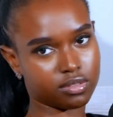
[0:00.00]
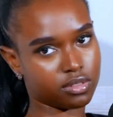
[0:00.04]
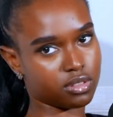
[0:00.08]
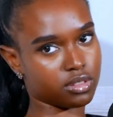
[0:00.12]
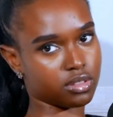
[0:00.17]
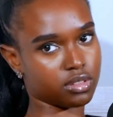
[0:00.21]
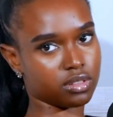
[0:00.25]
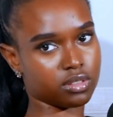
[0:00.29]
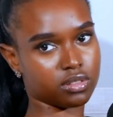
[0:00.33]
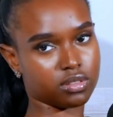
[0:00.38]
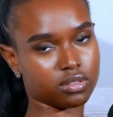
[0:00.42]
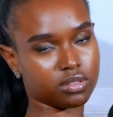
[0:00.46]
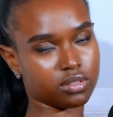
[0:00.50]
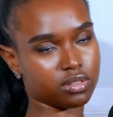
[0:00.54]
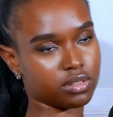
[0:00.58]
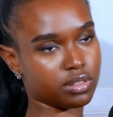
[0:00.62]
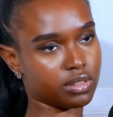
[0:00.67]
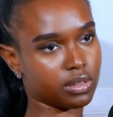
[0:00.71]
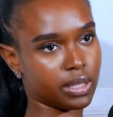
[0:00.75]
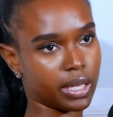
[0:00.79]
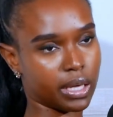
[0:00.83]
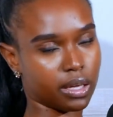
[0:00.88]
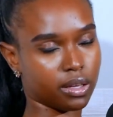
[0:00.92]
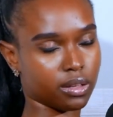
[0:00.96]
So,
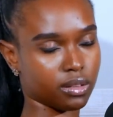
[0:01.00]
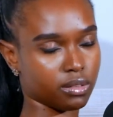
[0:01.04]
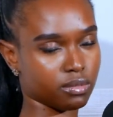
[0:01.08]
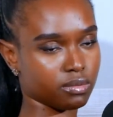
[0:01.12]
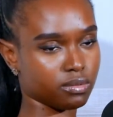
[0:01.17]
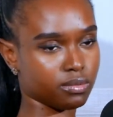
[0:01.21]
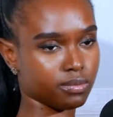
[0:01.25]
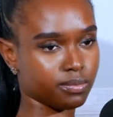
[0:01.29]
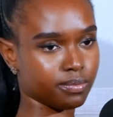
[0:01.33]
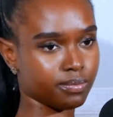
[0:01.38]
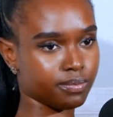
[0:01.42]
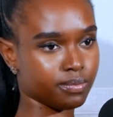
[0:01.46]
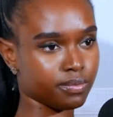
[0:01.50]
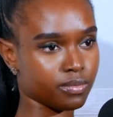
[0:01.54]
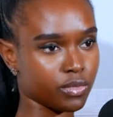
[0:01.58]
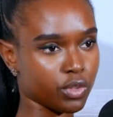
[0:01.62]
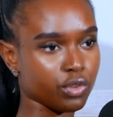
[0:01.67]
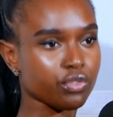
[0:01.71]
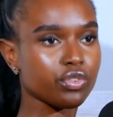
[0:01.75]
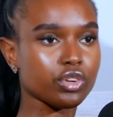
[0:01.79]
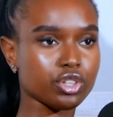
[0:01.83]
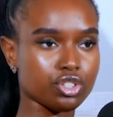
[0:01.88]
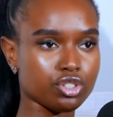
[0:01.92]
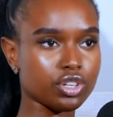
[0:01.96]
like,
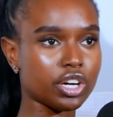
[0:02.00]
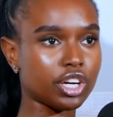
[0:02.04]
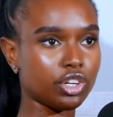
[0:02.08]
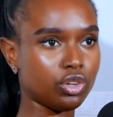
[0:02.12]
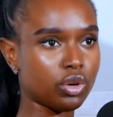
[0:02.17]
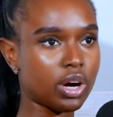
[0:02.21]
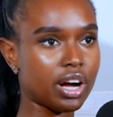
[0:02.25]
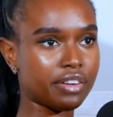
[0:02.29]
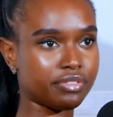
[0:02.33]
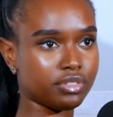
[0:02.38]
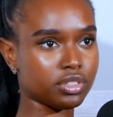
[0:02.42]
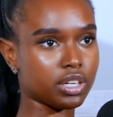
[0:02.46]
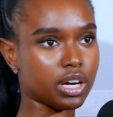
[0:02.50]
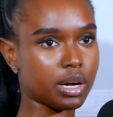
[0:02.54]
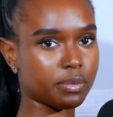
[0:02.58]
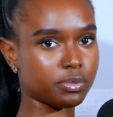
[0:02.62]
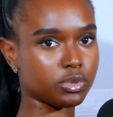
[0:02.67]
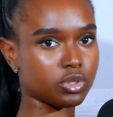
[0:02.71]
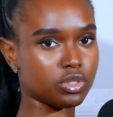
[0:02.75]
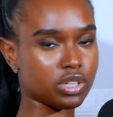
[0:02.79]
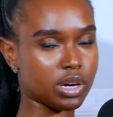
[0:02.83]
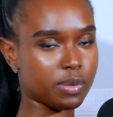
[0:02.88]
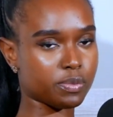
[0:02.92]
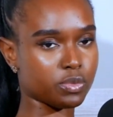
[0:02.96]
for sure, you have to
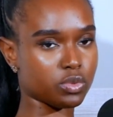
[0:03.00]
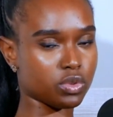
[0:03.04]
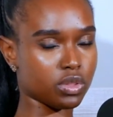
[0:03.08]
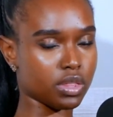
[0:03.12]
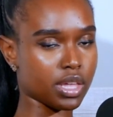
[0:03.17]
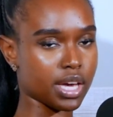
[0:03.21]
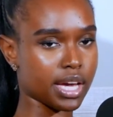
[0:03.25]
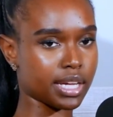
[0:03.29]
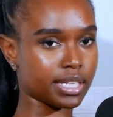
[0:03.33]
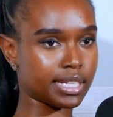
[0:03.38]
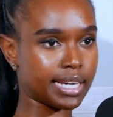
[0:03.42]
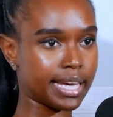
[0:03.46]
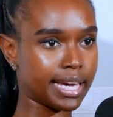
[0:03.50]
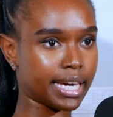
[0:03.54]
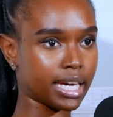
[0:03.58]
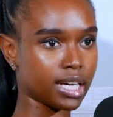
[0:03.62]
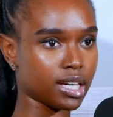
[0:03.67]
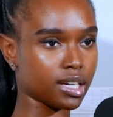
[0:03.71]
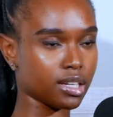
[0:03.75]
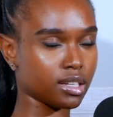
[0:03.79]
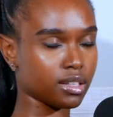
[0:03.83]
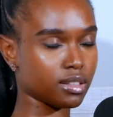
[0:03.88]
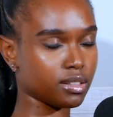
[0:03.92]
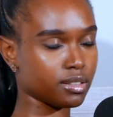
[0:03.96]
come to terms with that.
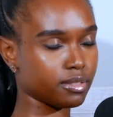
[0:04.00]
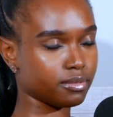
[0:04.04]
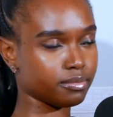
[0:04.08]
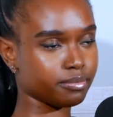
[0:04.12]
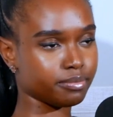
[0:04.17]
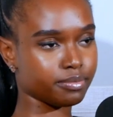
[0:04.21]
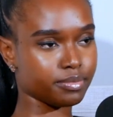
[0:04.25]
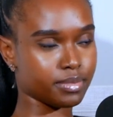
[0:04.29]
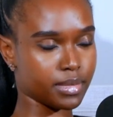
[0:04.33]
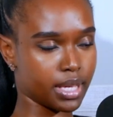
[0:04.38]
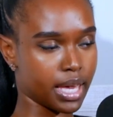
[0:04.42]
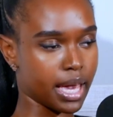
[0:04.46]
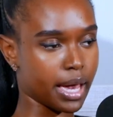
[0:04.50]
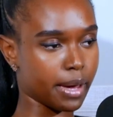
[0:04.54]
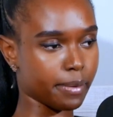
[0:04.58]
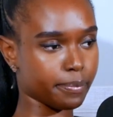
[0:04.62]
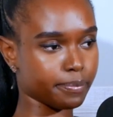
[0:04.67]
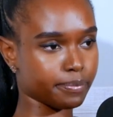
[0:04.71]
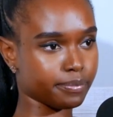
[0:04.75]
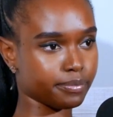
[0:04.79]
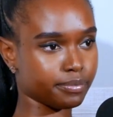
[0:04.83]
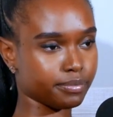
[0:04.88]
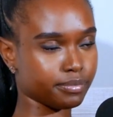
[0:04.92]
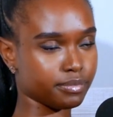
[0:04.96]
Like, yeah,
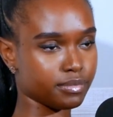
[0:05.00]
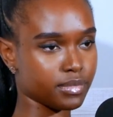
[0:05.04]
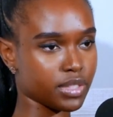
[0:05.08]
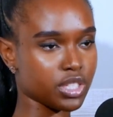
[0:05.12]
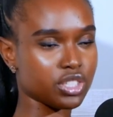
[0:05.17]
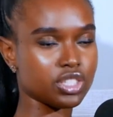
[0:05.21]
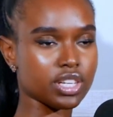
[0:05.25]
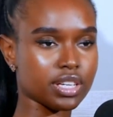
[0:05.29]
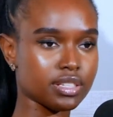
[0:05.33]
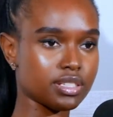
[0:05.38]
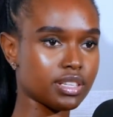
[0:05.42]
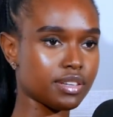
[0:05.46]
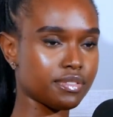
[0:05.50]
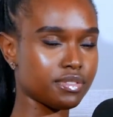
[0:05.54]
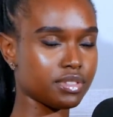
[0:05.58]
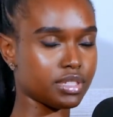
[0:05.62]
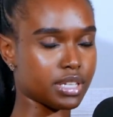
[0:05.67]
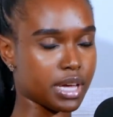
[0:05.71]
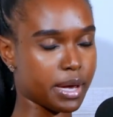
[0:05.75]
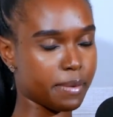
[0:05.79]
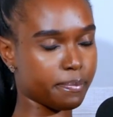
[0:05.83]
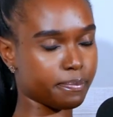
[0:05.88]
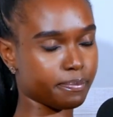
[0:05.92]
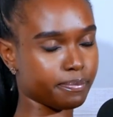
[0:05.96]
it just saves
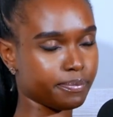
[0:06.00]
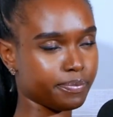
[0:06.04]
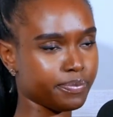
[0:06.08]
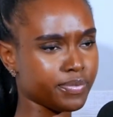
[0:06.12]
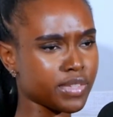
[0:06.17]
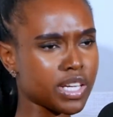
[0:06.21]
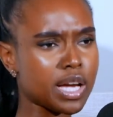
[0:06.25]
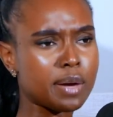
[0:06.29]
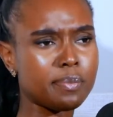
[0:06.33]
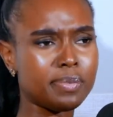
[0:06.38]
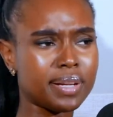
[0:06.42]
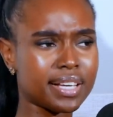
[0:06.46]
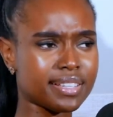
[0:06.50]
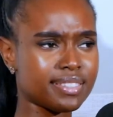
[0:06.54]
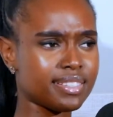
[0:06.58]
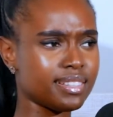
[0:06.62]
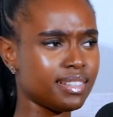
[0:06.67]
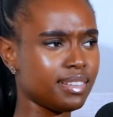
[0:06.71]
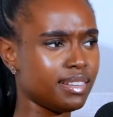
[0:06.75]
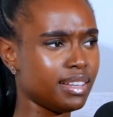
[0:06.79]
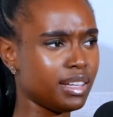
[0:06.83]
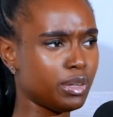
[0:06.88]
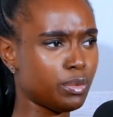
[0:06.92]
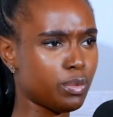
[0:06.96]
time. Plus,
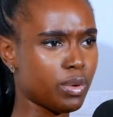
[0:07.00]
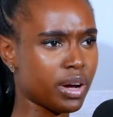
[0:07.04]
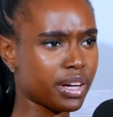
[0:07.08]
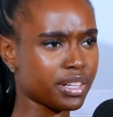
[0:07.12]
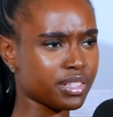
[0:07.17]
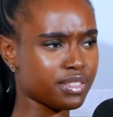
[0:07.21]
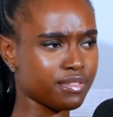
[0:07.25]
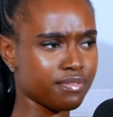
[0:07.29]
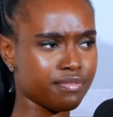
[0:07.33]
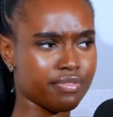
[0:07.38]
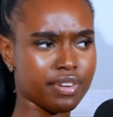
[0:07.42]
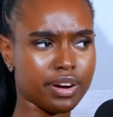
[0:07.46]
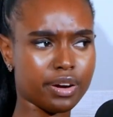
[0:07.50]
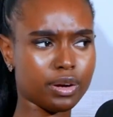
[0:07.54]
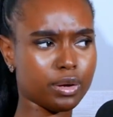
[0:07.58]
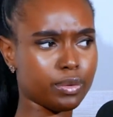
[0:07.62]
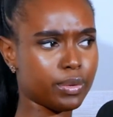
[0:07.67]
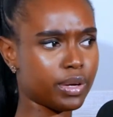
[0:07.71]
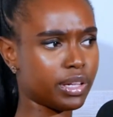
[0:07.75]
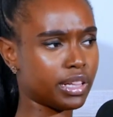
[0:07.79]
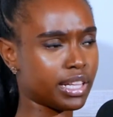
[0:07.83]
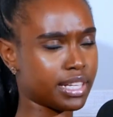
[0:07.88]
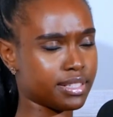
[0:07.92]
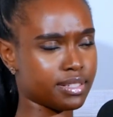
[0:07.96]
it, it works very
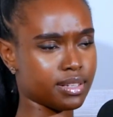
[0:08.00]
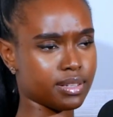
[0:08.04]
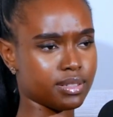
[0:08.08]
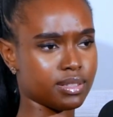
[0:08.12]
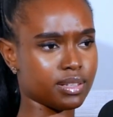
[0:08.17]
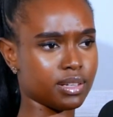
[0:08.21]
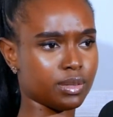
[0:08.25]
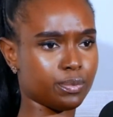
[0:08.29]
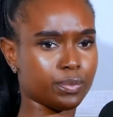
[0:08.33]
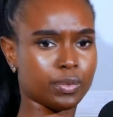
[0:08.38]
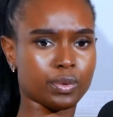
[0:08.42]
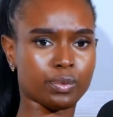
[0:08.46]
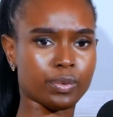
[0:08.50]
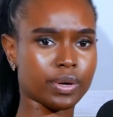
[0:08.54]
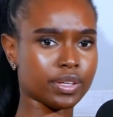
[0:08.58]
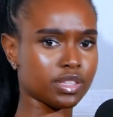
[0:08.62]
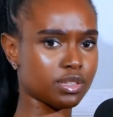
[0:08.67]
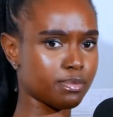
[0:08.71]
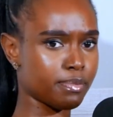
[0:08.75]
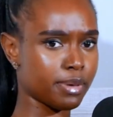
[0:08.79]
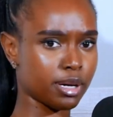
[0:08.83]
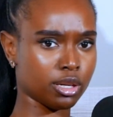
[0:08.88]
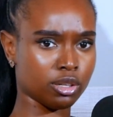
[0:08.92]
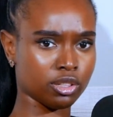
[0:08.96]
well, as I said, with
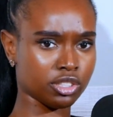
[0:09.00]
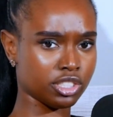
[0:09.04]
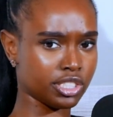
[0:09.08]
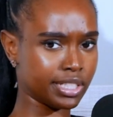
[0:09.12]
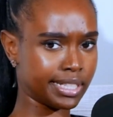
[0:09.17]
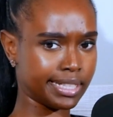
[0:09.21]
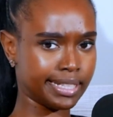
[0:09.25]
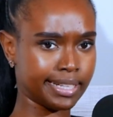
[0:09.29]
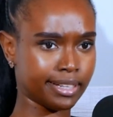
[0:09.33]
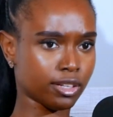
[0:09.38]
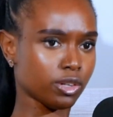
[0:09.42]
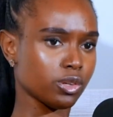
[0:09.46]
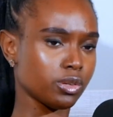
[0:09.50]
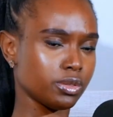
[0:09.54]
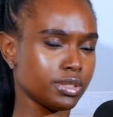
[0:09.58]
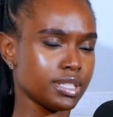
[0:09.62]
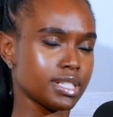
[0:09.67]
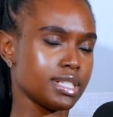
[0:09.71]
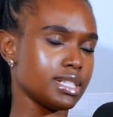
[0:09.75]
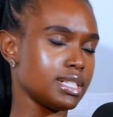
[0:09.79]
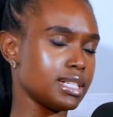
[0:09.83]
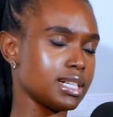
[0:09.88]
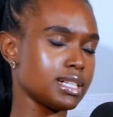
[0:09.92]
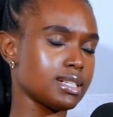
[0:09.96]
what's biologically
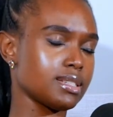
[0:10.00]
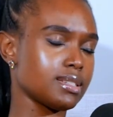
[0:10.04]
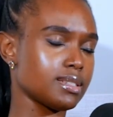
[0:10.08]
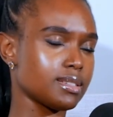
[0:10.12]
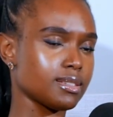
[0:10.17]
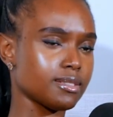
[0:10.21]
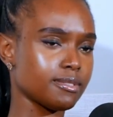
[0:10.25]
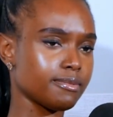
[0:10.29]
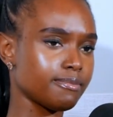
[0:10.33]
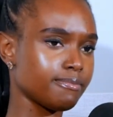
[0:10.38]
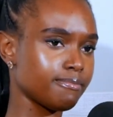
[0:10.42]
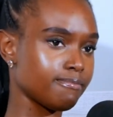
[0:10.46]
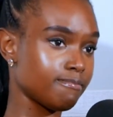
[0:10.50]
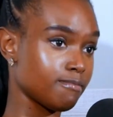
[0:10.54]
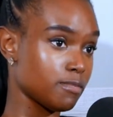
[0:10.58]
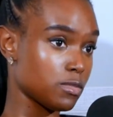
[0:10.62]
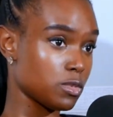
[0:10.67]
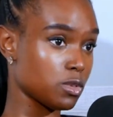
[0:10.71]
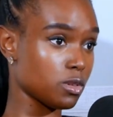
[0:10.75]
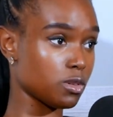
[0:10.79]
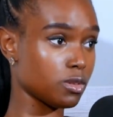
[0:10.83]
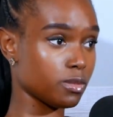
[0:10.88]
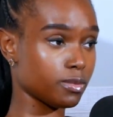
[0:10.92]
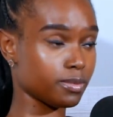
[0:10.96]
encoded in us.
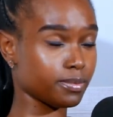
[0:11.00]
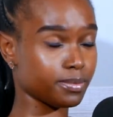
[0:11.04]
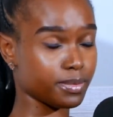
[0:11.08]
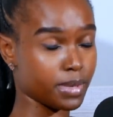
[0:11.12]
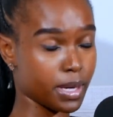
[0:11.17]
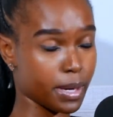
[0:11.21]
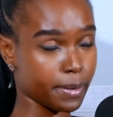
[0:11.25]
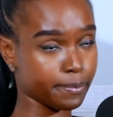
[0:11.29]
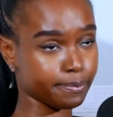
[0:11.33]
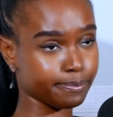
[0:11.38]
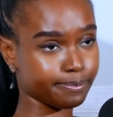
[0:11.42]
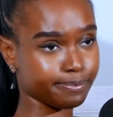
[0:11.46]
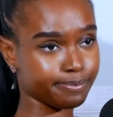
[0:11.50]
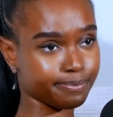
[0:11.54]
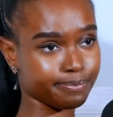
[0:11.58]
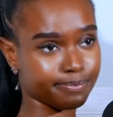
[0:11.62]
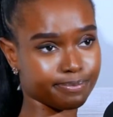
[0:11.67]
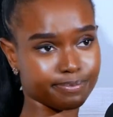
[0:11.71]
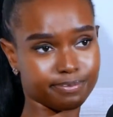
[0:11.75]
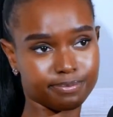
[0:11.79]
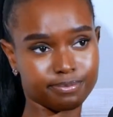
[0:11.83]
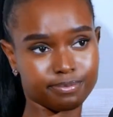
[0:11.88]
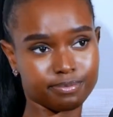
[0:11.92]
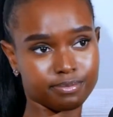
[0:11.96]
So, yeah,
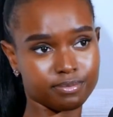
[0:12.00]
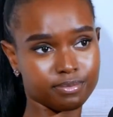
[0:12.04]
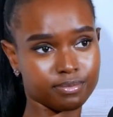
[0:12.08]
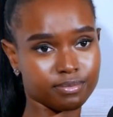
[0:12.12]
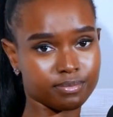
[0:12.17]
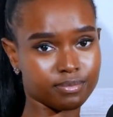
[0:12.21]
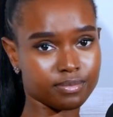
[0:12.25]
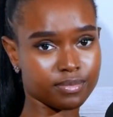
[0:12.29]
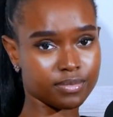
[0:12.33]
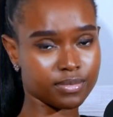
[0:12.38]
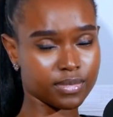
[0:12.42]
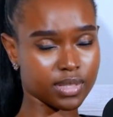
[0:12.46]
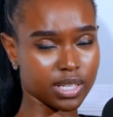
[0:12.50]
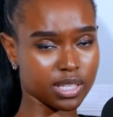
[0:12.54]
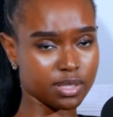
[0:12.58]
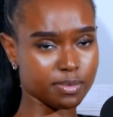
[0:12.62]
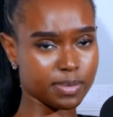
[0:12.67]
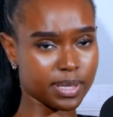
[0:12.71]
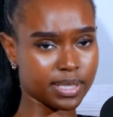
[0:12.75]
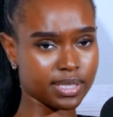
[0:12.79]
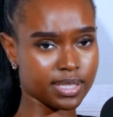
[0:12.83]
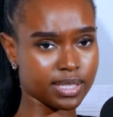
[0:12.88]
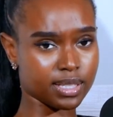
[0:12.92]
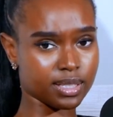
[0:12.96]
that's
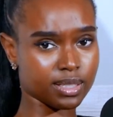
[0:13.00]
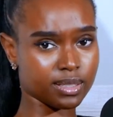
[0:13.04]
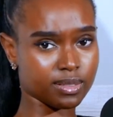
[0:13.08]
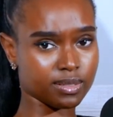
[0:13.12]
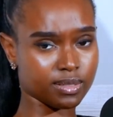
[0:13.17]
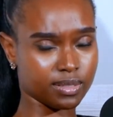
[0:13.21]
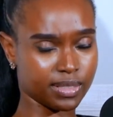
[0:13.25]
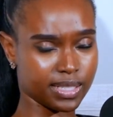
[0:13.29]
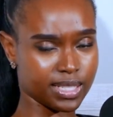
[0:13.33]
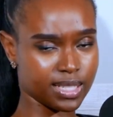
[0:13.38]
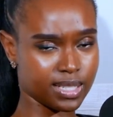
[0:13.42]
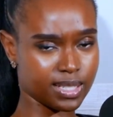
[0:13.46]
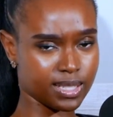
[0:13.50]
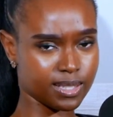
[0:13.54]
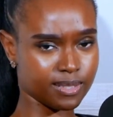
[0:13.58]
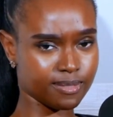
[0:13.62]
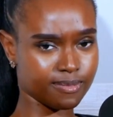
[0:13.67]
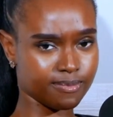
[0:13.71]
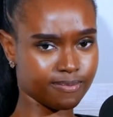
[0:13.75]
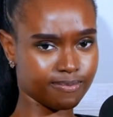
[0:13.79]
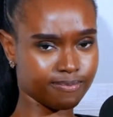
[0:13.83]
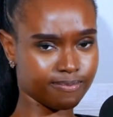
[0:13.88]
my take on it.